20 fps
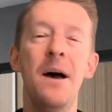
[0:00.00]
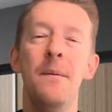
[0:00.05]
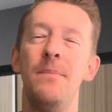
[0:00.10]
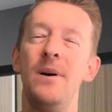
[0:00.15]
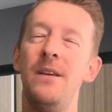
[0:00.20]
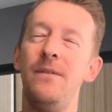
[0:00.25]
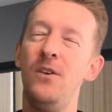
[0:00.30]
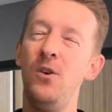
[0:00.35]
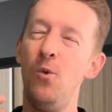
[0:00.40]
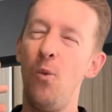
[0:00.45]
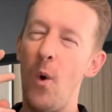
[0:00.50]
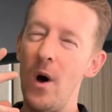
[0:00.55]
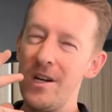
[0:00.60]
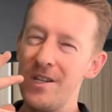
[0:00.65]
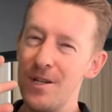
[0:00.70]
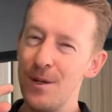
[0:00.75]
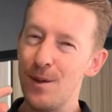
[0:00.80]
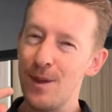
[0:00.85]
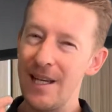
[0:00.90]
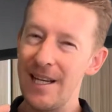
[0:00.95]
But if you
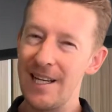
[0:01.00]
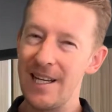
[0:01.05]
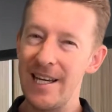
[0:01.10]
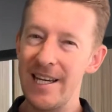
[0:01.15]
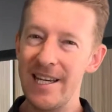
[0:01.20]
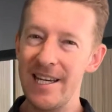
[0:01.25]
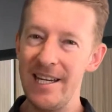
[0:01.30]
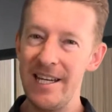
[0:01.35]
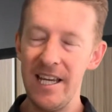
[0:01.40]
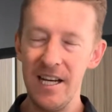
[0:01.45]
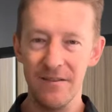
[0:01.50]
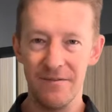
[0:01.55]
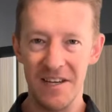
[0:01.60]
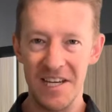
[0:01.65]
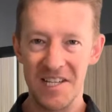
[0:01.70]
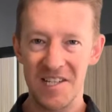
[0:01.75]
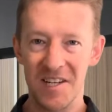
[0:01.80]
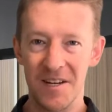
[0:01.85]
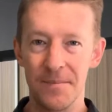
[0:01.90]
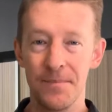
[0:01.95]
want to think like an
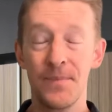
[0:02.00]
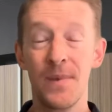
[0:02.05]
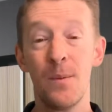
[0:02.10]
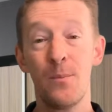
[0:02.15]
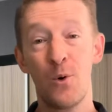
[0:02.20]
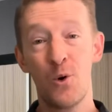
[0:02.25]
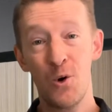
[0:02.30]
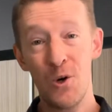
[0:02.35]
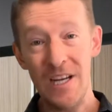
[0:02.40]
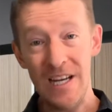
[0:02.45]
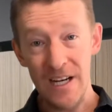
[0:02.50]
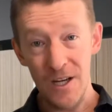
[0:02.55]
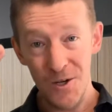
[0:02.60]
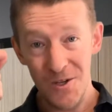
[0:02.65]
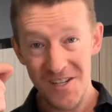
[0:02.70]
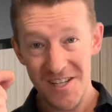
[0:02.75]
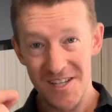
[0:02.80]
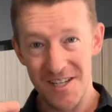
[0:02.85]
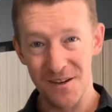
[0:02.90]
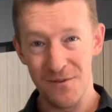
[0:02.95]
innovator,
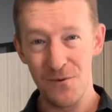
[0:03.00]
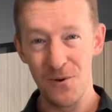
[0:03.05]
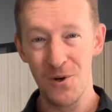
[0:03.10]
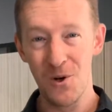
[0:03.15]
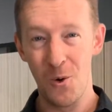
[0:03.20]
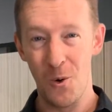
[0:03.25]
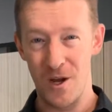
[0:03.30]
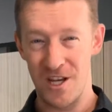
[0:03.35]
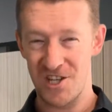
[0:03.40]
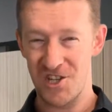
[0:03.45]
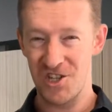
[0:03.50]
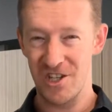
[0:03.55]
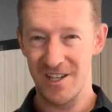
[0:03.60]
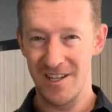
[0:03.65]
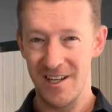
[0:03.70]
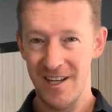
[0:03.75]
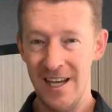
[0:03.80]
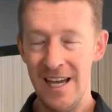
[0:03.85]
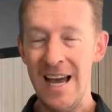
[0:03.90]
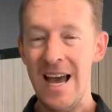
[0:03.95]
preload a different question.